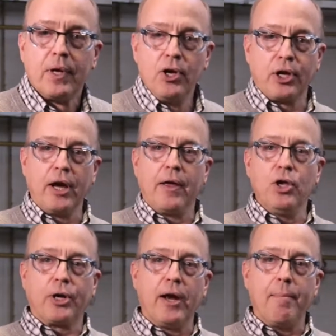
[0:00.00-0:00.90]
You can,
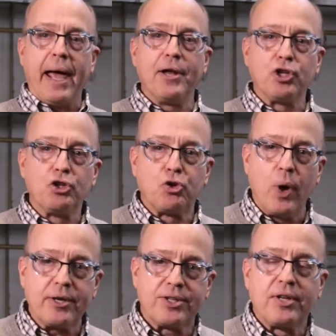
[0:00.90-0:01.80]
you can imagine
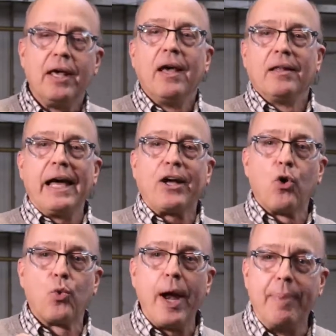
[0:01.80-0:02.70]
twist like a
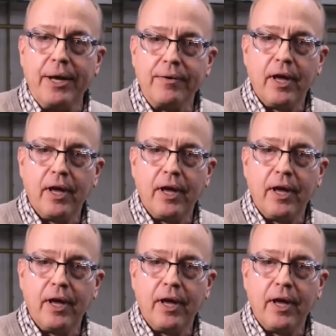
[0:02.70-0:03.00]
ribbon.